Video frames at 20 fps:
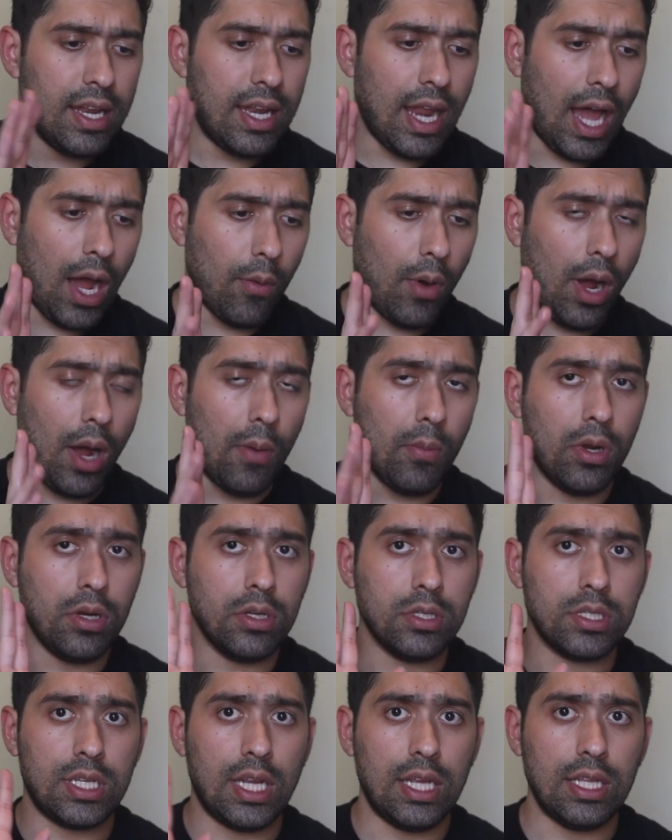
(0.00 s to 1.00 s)
Now I'm going
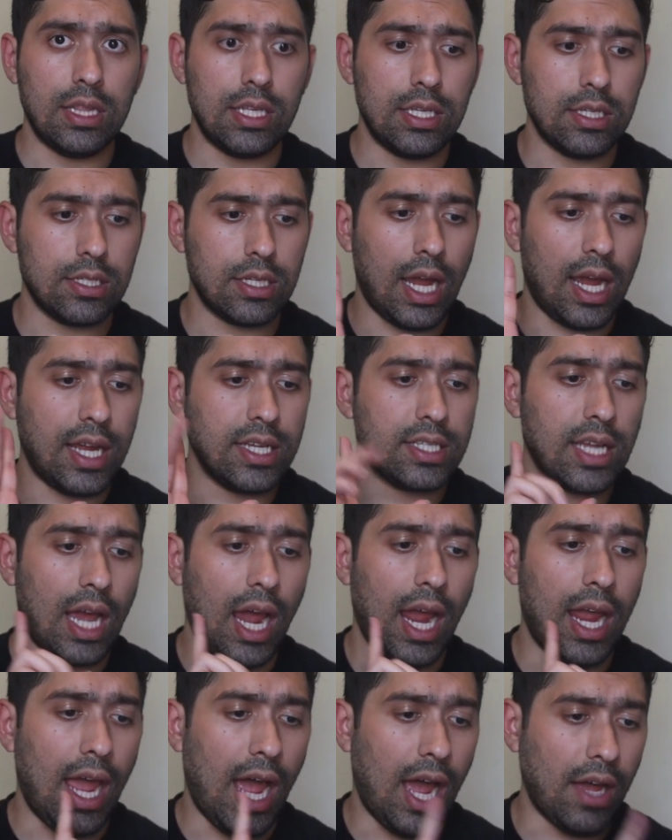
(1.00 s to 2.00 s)
to state this, guys,
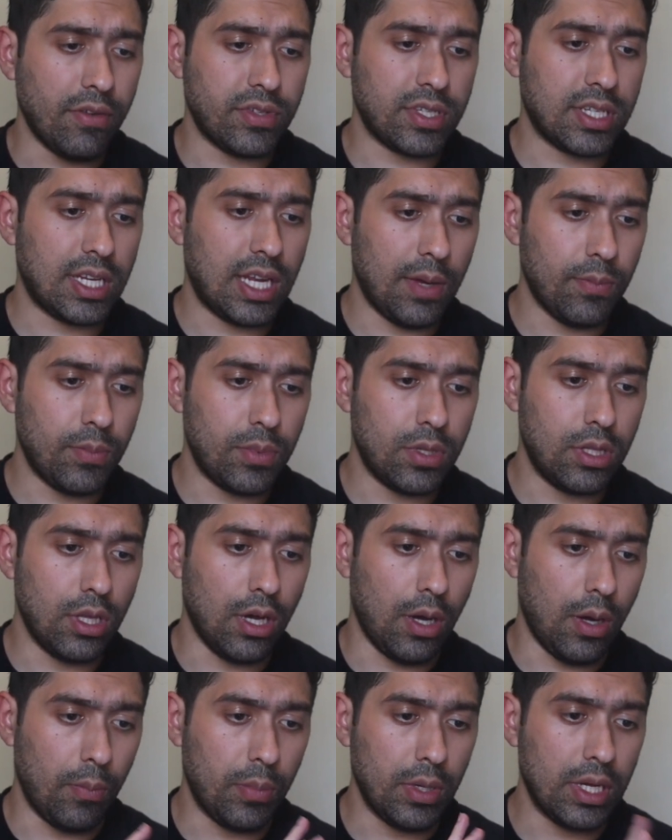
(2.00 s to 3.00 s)
I have skipped
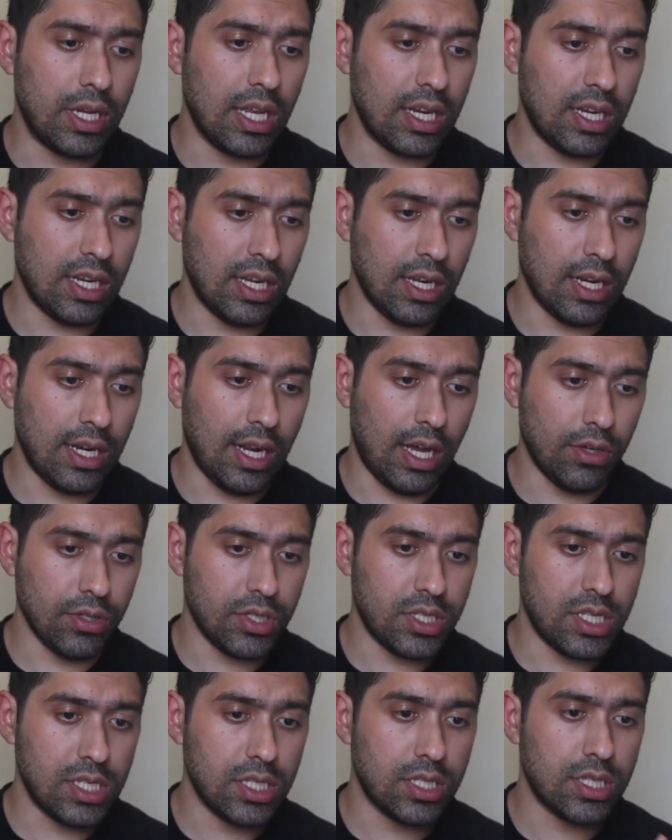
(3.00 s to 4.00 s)
the beginning
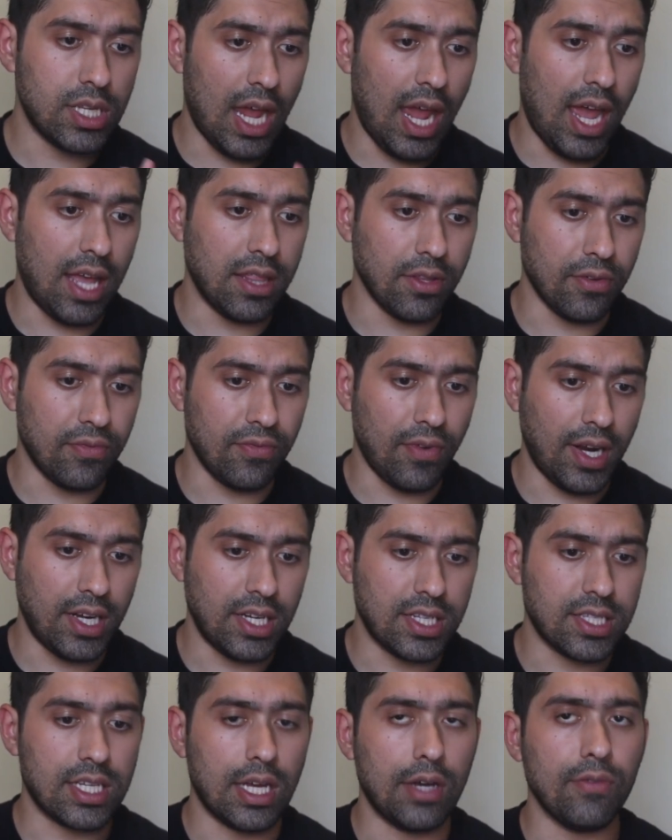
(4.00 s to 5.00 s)
analysis and the fight
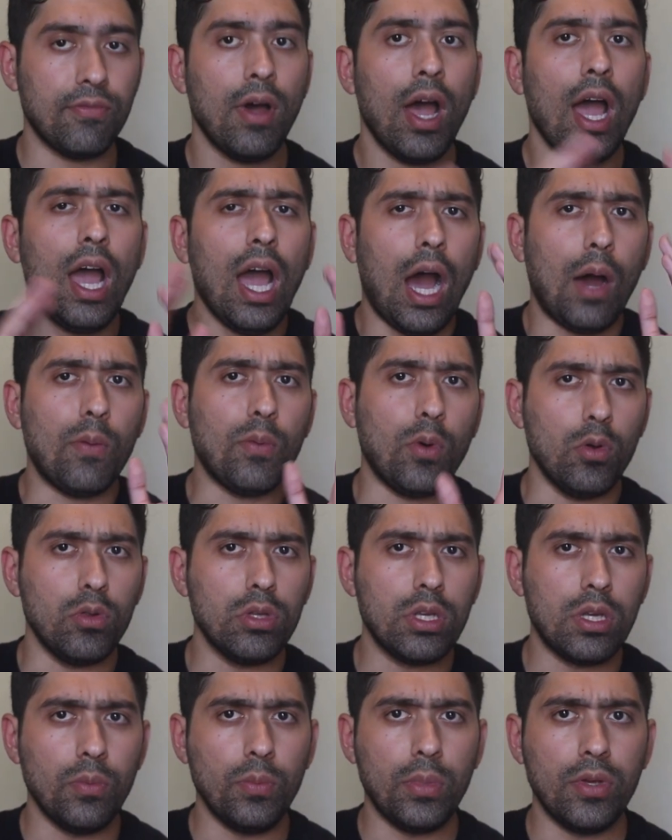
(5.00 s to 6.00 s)
itself. I'm
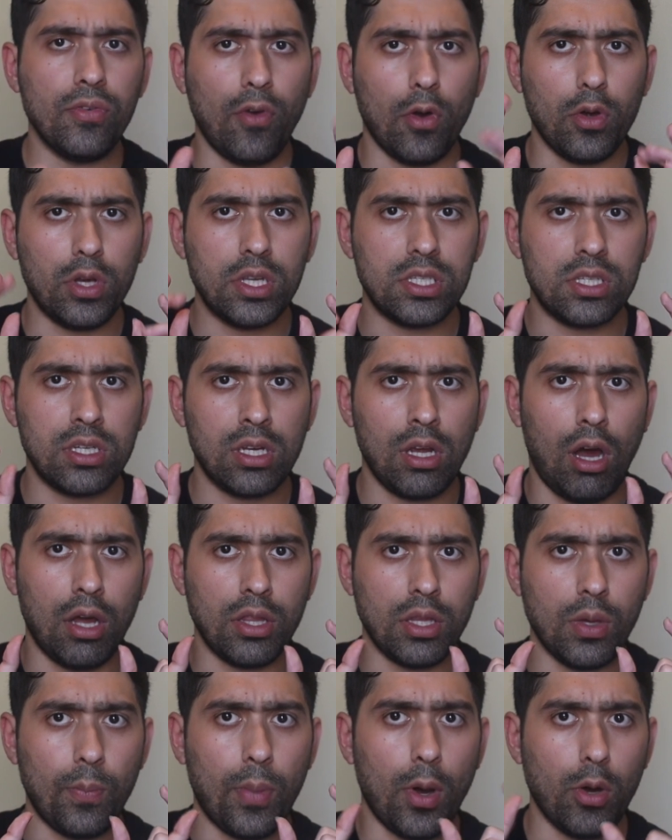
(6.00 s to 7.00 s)
only going to be focusing
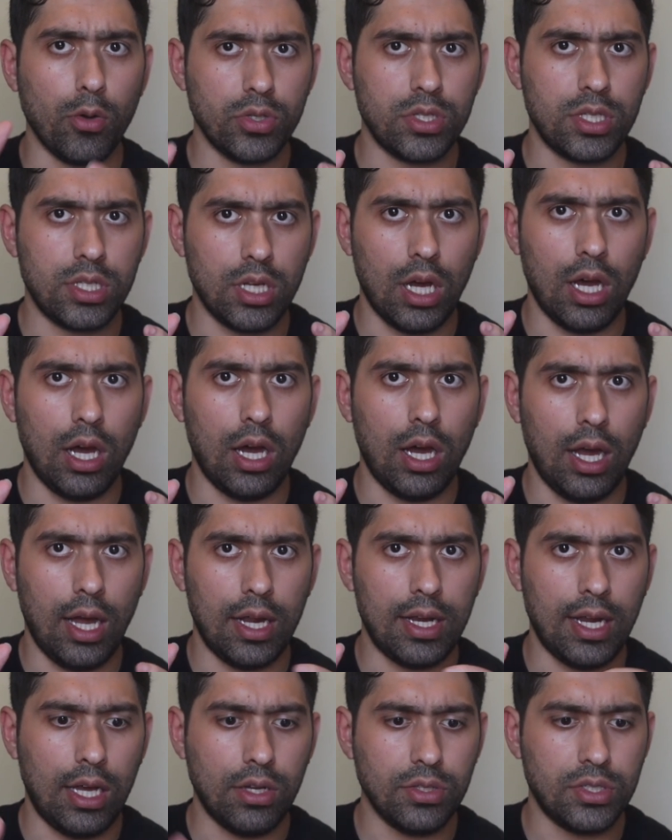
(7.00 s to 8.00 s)
on the post
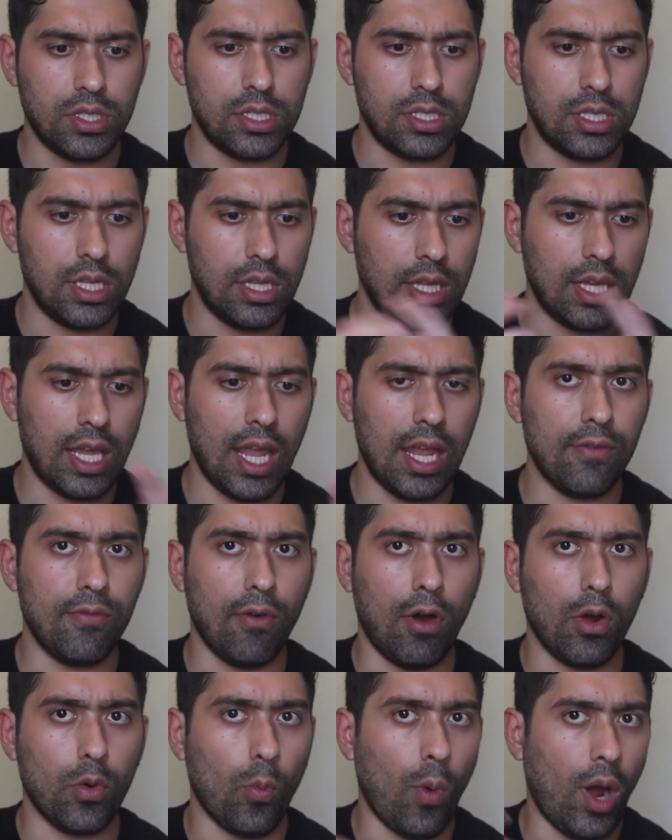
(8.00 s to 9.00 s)
analysis that he gave
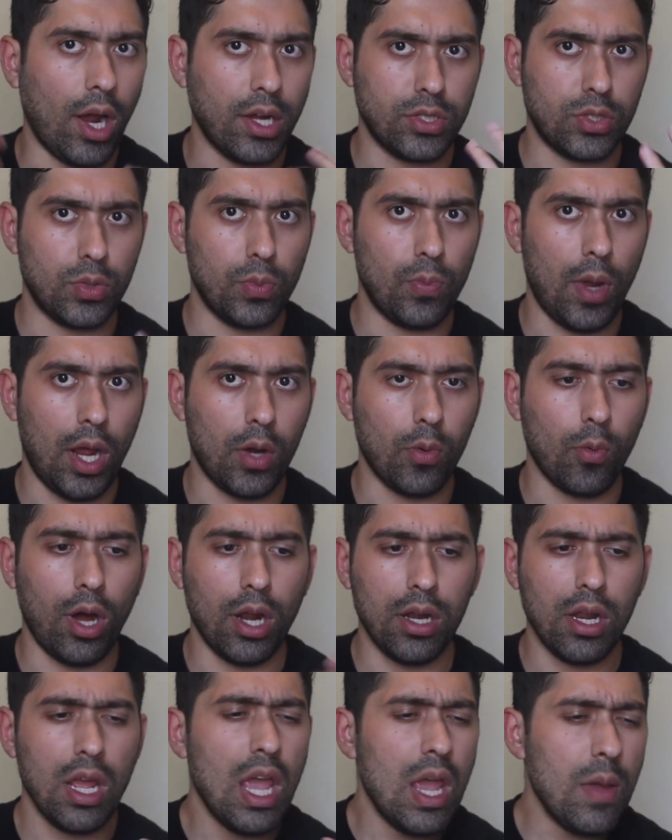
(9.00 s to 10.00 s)
on why Superman
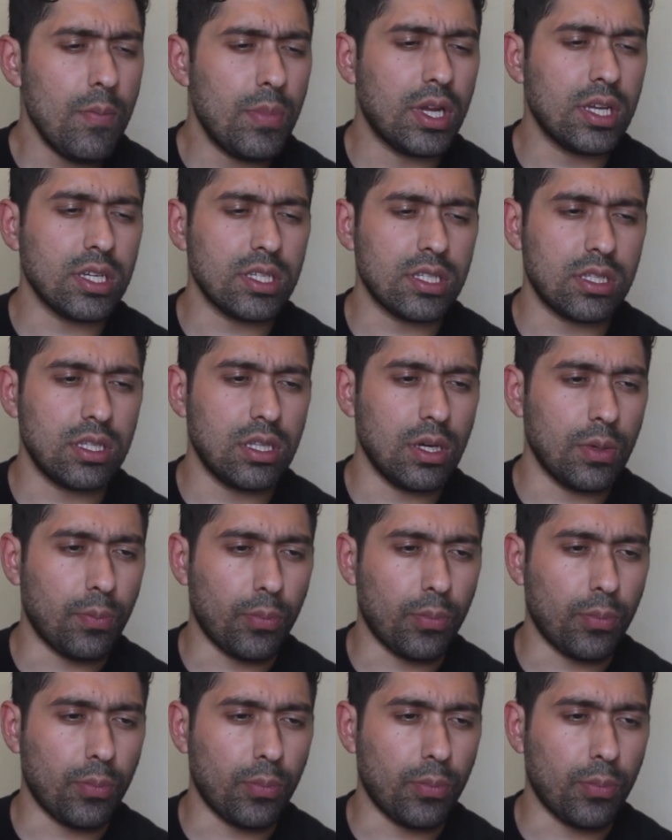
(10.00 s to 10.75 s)
won, because the